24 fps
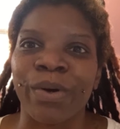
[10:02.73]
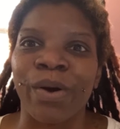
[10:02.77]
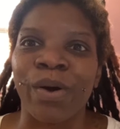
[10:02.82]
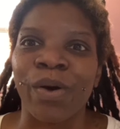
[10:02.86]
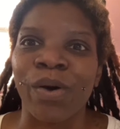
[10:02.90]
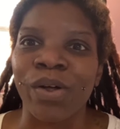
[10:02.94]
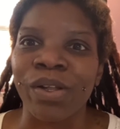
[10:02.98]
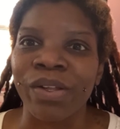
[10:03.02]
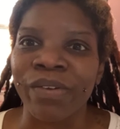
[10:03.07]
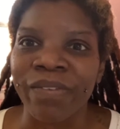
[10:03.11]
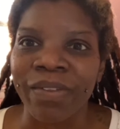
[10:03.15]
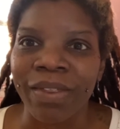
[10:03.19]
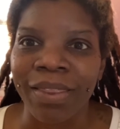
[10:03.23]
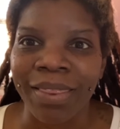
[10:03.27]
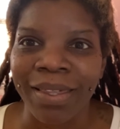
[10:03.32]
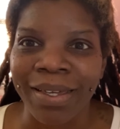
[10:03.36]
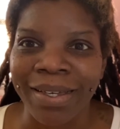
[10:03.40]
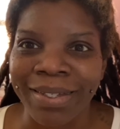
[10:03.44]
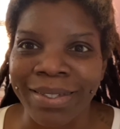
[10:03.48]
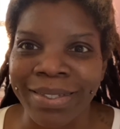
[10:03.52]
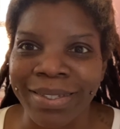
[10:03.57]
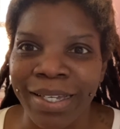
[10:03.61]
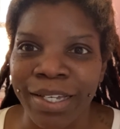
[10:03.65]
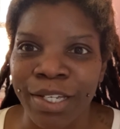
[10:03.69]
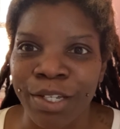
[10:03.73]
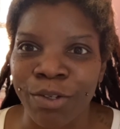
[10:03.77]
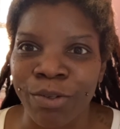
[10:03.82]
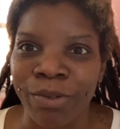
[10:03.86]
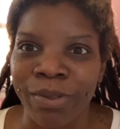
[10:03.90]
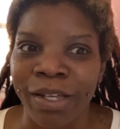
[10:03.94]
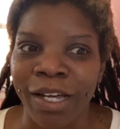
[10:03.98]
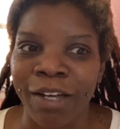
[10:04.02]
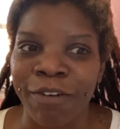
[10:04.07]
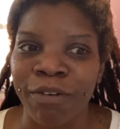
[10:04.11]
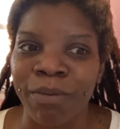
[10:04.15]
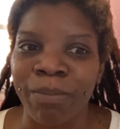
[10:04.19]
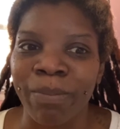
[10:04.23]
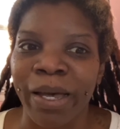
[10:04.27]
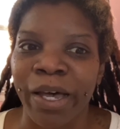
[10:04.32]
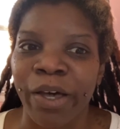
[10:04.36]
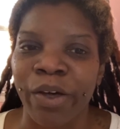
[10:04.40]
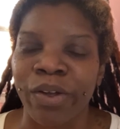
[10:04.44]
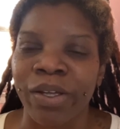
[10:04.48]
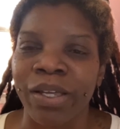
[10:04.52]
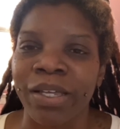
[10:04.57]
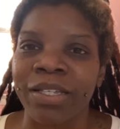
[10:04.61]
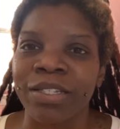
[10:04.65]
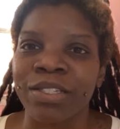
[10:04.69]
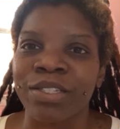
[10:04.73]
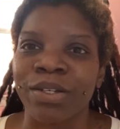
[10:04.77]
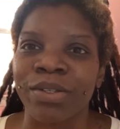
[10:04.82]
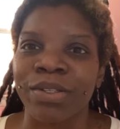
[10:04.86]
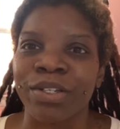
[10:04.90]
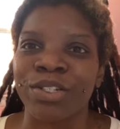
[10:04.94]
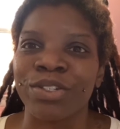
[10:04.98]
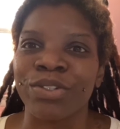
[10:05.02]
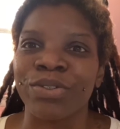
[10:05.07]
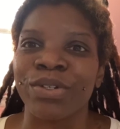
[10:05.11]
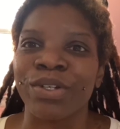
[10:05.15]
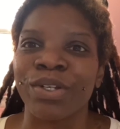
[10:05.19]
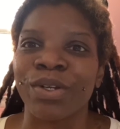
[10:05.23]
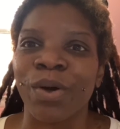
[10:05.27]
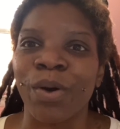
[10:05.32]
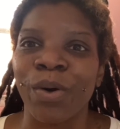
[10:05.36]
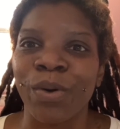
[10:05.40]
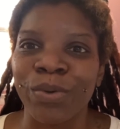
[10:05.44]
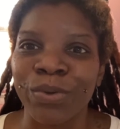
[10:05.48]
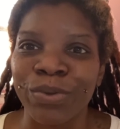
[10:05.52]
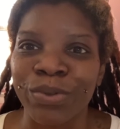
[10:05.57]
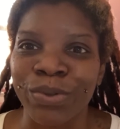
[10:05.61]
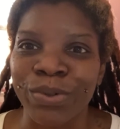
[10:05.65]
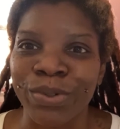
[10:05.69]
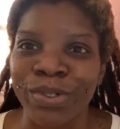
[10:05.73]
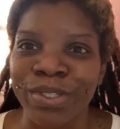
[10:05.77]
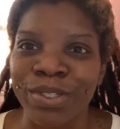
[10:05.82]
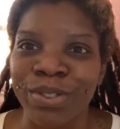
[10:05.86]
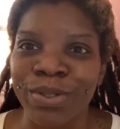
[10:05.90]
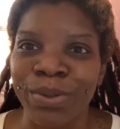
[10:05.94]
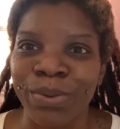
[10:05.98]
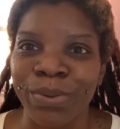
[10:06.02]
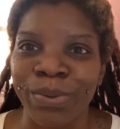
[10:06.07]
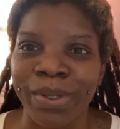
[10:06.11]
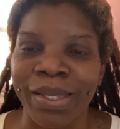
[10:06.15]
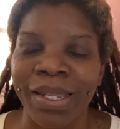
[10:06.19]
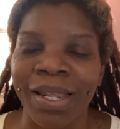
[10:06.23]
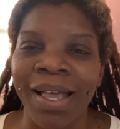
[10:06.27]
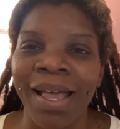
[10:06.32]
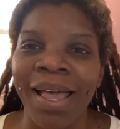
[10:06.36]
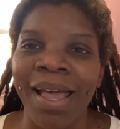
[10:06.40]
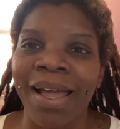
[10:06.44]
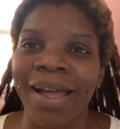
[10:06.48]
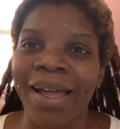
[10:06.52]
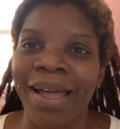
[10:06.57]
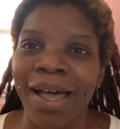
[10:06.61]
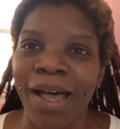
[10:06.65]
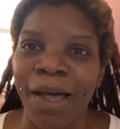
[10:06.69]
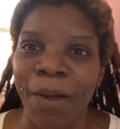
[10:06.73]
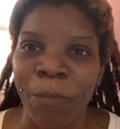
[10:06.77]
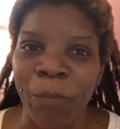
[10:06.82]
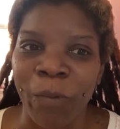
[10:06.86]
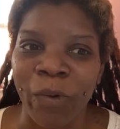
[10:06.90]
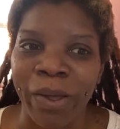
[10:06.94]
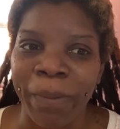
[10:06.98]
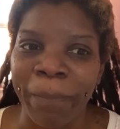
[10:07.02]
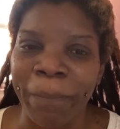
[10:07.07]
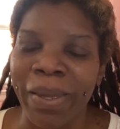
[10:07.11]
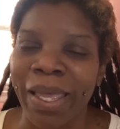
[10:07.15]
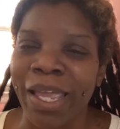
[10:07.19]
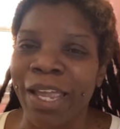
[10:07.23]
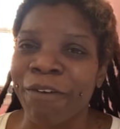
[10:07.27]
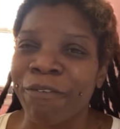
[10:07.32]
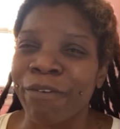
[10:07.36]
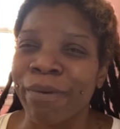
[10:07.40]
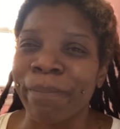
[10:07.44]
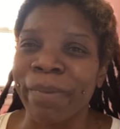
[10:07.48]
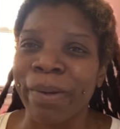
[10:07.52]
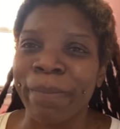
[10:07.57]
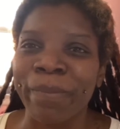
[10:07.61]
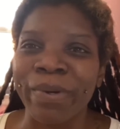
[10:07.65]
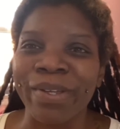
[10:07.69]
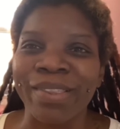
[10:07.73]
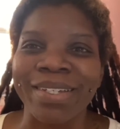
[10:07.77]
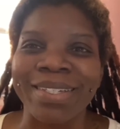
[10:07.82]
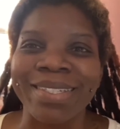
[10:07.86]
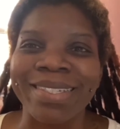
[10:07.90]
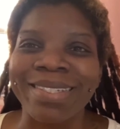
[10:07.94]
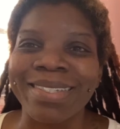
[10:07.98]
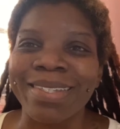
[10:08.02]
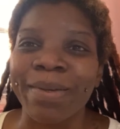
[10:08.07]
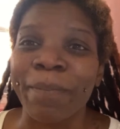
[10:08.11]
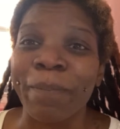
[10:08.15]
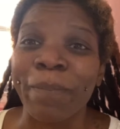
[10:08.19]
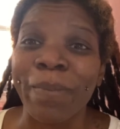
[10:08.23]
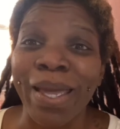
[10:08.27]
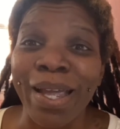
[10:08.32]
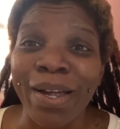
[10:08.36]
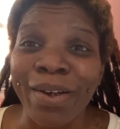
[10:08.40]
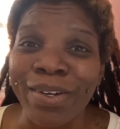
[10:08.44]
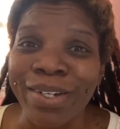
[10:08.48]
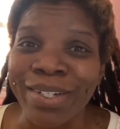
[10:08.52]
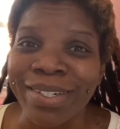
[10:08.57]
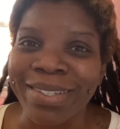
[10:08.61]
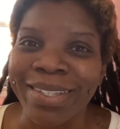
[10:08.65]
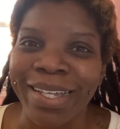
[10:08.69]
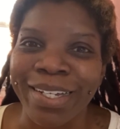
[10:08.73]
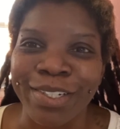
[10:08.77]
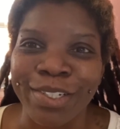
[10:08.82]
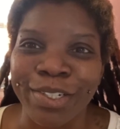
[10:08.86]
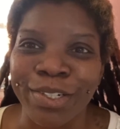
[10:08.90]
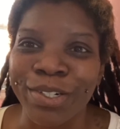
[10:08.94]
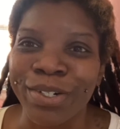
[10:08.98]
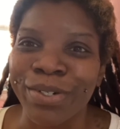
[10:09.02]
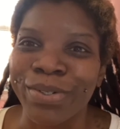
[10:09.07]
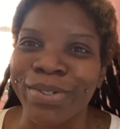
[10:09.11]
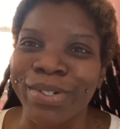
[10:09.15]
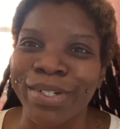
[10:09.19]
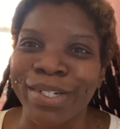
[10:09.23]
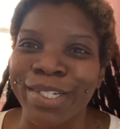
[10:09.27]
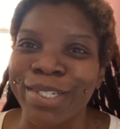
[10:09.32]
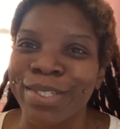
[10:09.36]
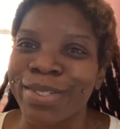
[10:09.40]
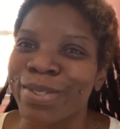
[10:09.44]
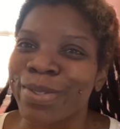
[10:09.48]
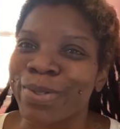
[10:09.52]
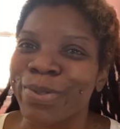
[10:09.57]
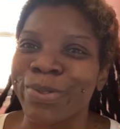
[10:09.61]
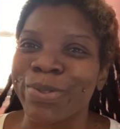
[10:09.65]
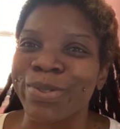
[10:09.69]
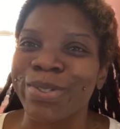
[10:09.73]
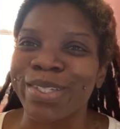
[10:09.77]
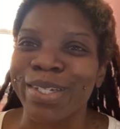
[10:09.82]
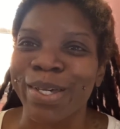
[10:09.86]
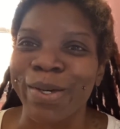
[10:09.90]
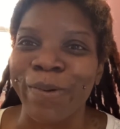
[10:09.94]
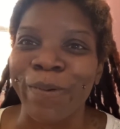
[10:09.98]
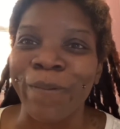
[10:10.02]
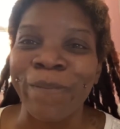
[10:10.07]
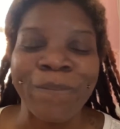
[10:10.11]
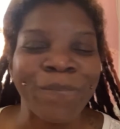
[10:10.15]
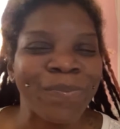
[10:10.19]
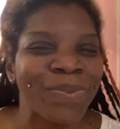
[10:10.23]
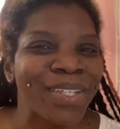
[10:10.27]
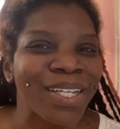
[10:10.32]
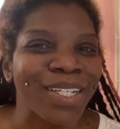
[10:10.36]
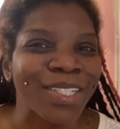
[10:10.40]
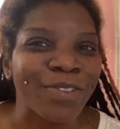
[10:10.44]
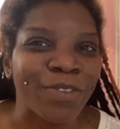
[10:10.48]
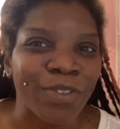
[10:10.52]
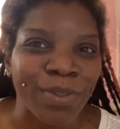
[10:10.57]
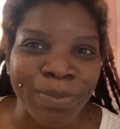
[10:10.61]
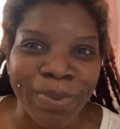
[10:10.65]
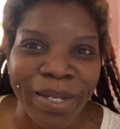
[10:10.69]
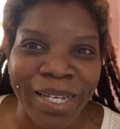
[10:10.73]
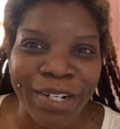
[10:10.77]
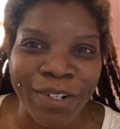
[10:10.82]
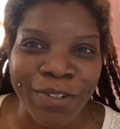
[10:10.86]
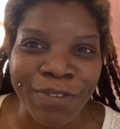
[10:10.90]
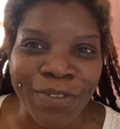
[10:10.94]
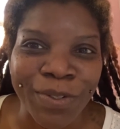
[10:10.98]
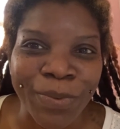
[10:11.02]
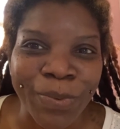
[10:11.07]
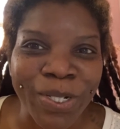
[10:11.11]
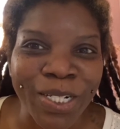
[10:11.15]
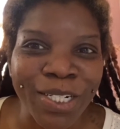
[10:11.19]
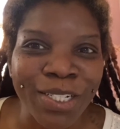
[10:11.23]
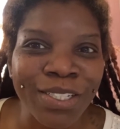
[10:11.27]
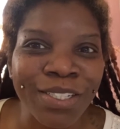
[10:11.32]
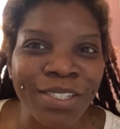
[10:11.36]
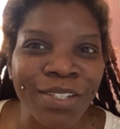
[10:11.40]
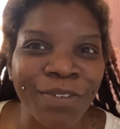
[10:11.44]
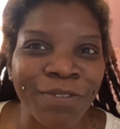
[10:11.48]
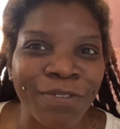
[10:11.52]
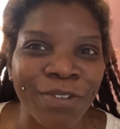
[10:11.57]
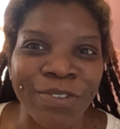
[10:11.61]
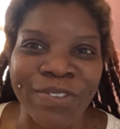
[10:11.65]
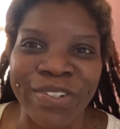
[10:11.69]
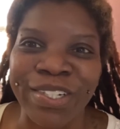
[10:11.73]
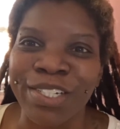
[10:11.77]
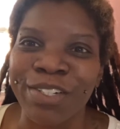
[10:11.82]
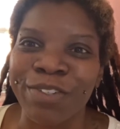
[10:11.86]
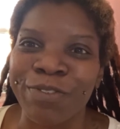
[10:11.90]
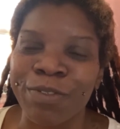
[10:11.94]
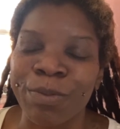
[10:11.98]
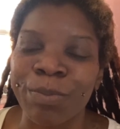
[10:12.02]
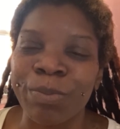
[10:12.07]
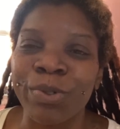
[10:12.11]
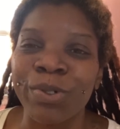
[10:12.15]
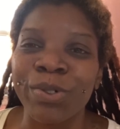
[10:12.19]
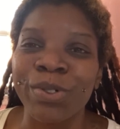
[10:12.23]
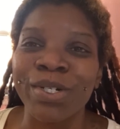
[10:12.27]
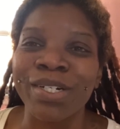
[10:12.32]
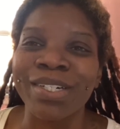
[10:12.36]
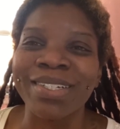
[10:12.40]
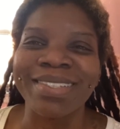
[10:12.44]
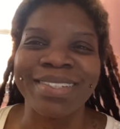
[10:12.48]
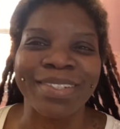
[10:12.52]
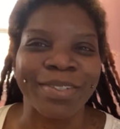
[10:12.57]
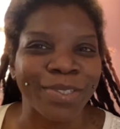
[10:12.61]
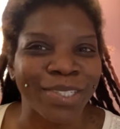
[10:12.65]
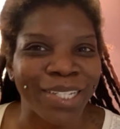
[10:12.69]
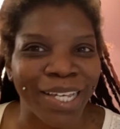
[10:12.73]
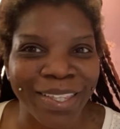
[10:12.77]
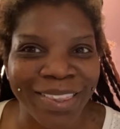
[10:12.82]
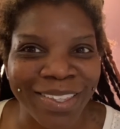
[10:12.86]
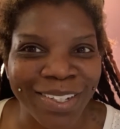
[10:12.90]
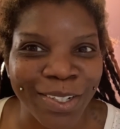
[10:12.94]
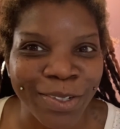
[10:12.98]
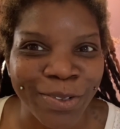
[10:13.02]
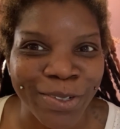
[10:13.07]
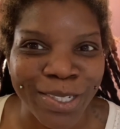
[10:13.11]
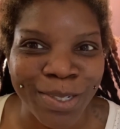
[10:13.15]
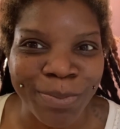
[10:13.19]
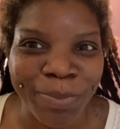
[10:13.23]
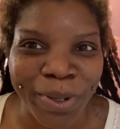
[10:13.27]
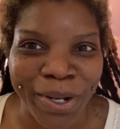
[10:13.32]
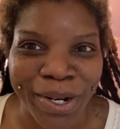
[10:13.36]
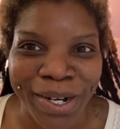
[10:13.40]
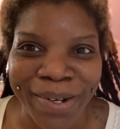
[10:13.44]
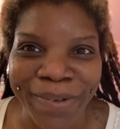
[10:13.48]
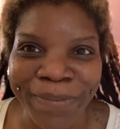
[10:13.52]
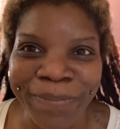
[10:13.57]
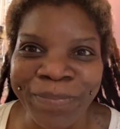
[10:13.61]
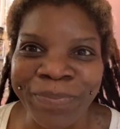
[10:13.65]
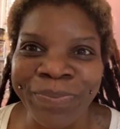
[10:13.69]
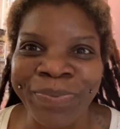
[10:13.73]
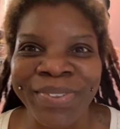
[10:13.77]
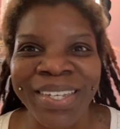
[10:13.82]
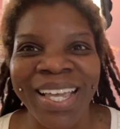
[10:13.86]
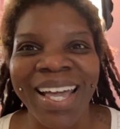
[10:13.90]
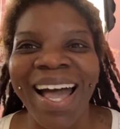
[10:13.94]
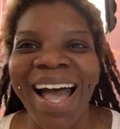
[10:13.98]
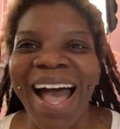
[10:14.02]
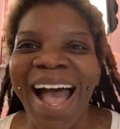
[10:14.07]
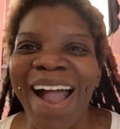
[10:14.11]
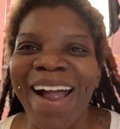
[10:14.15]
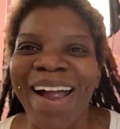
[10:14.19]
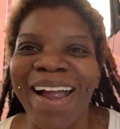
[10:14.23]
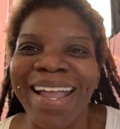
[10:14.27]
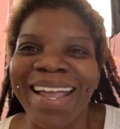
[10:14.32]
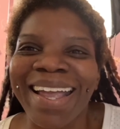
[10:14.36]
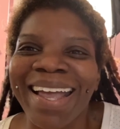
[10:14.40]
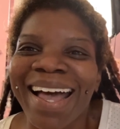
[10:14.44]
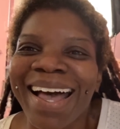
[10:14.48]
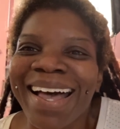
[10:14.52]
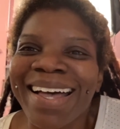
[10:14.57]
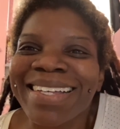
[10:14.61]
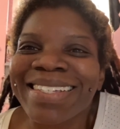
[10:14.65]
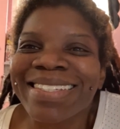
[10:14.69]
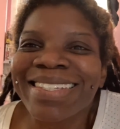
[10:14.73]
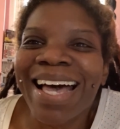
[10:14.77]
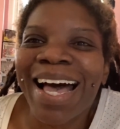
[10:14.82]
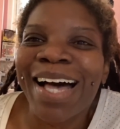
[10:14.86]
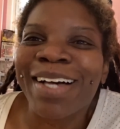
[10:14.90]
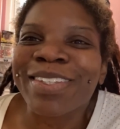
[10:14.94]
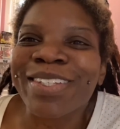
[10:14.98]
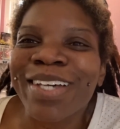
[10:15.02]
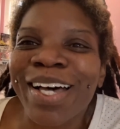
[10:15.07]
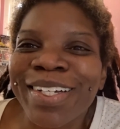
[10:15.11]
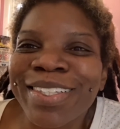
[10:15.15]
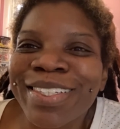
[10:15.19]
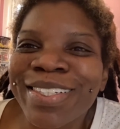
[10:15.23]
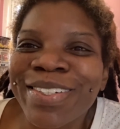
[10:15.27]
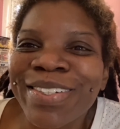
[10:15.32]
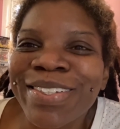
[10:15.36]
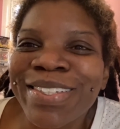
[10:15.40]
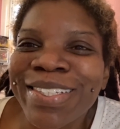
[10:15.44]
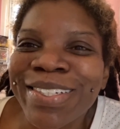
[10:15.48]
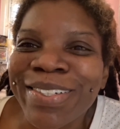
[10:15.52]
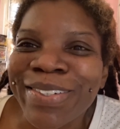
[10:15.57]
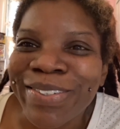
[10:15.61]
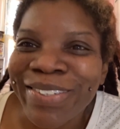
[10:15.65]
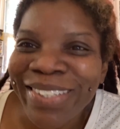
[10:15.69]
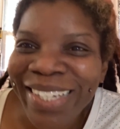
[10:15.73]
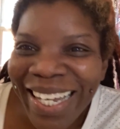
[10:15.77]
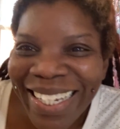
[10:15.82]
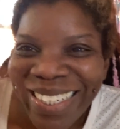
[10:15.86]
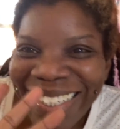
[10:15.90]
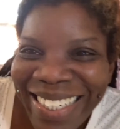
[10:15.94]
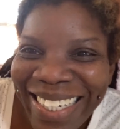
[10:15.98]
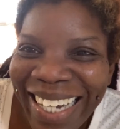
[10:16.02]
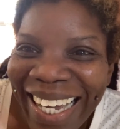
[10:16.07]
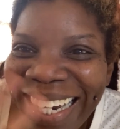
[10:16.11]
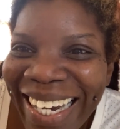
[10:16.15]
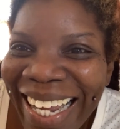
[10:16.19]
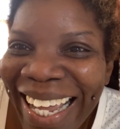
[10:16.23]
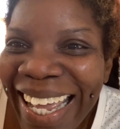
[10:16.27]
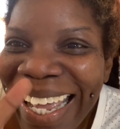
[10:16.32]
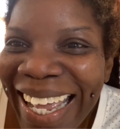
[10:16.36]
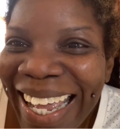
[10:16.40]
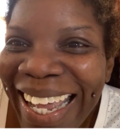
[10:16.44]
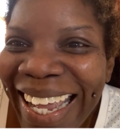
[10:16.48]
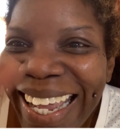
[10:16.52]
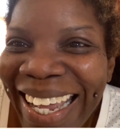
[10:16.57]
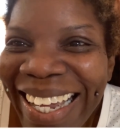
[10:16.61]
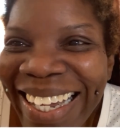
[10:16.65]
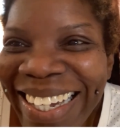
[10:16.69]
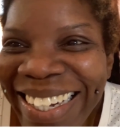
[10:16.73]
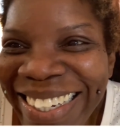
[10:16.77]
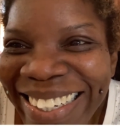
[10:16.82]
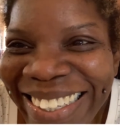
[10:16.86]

all of the things that you love about it so that you can hold on to it come what may. Remember, this is a marriage that you're going into. So it's for better, for worse, for richer, for poorer, till death do us part. All right, guys, I'll talk to you soon. Johnny.